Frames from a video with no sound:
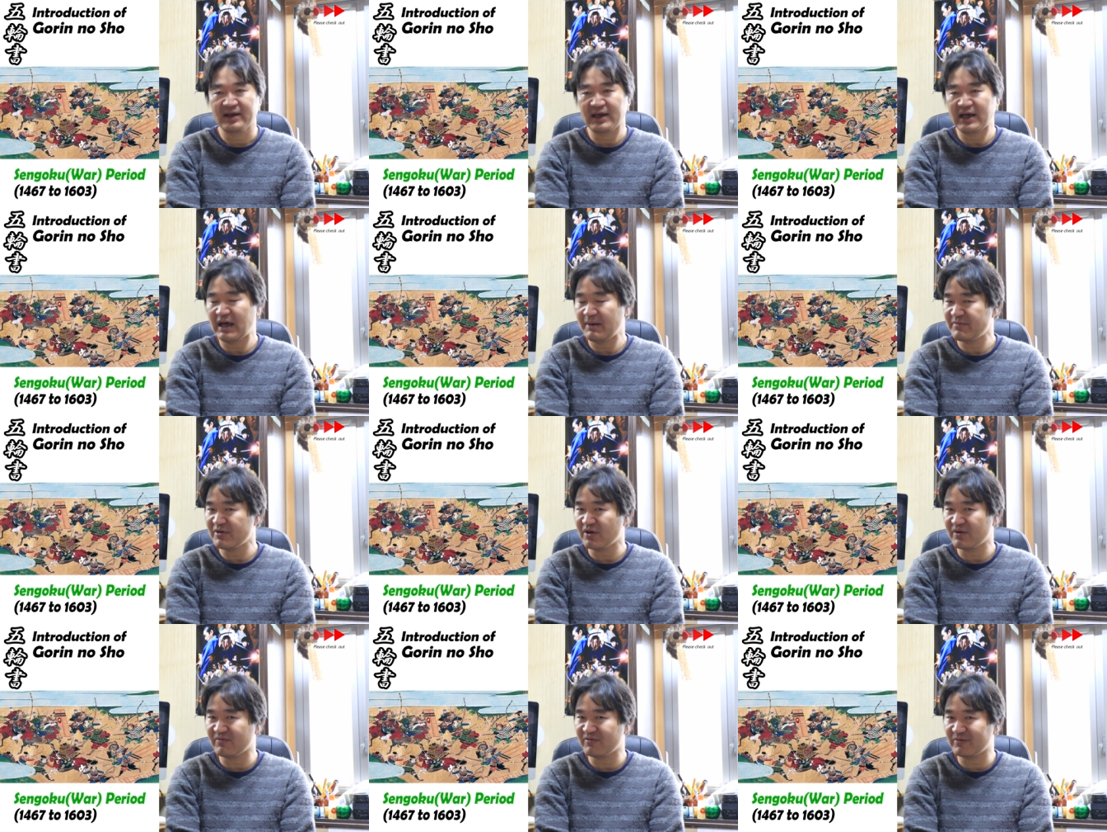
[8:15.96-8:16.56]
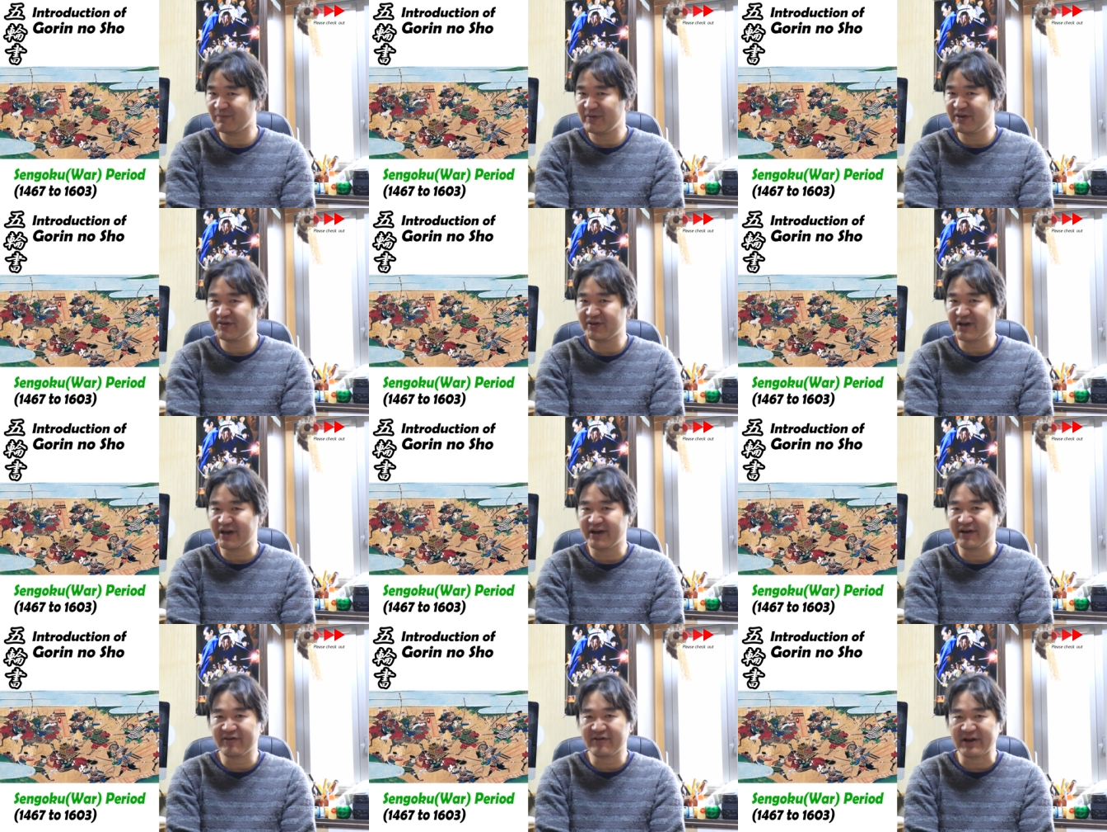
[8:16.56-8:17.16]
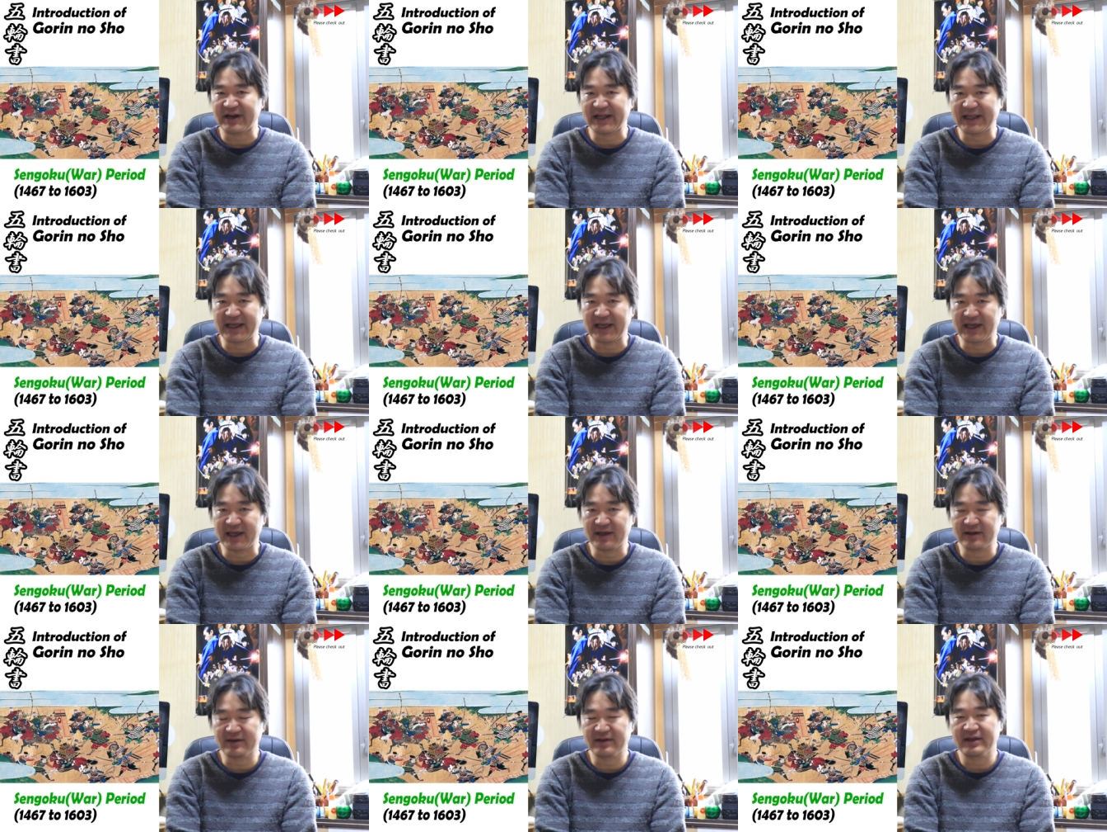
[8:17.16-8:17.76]
I'm not
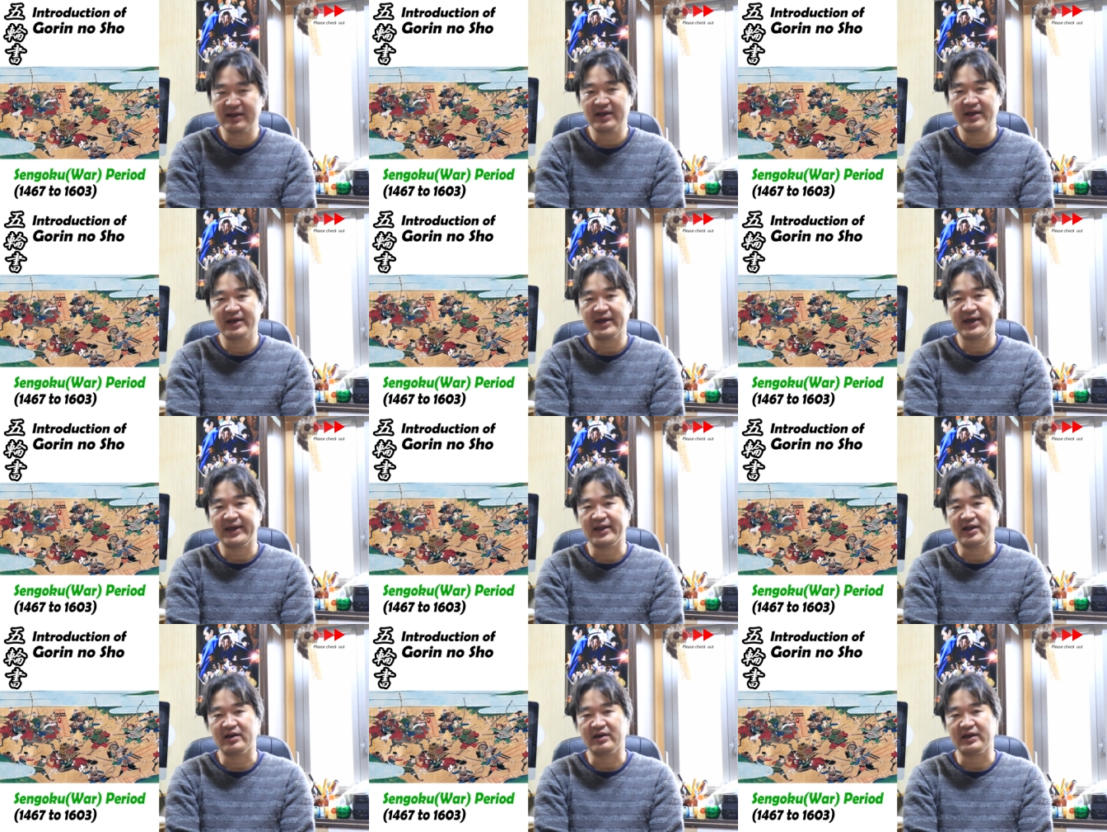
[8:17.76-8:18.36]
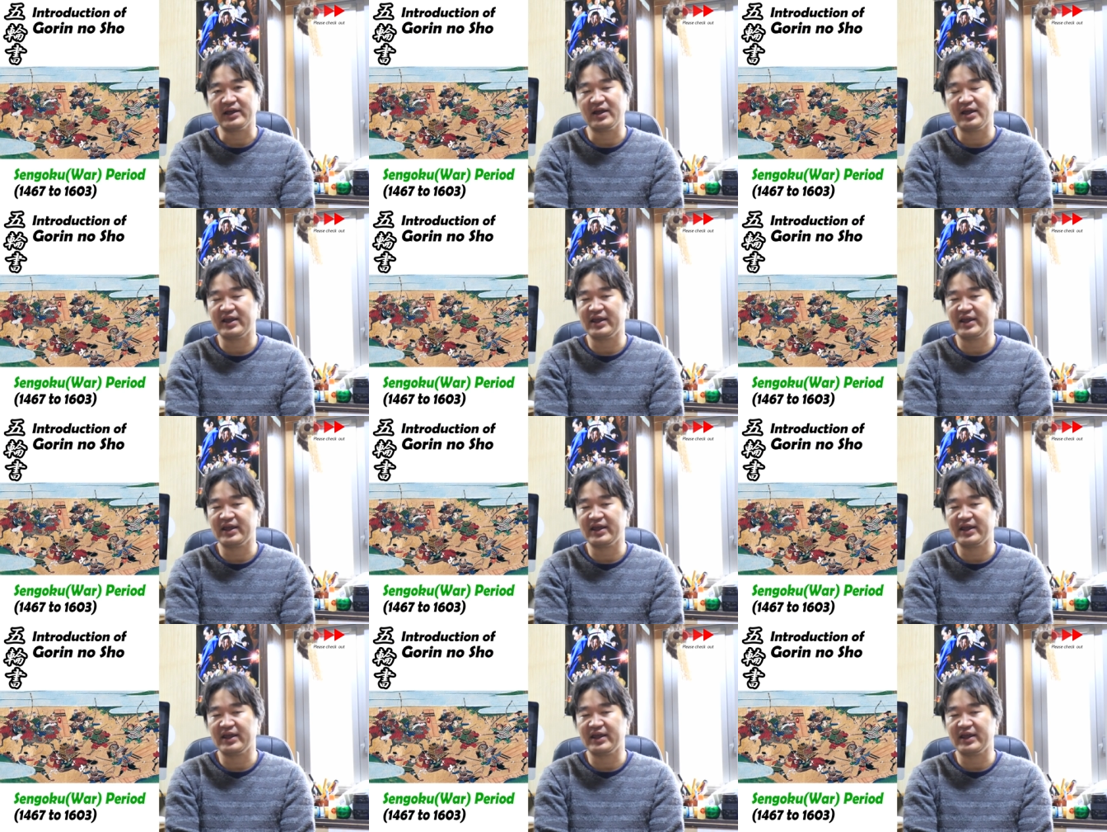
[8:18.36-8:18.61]
miscalculating it you know